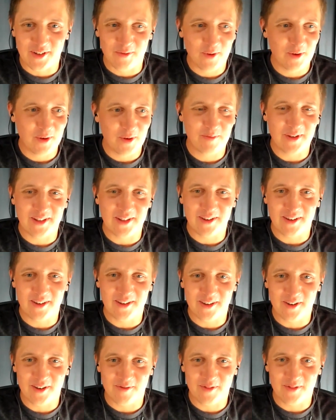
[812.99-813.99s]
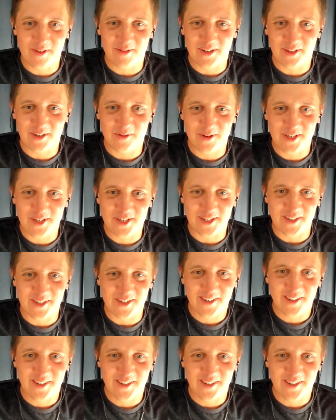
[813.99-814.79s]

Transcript: what would be your favorite question?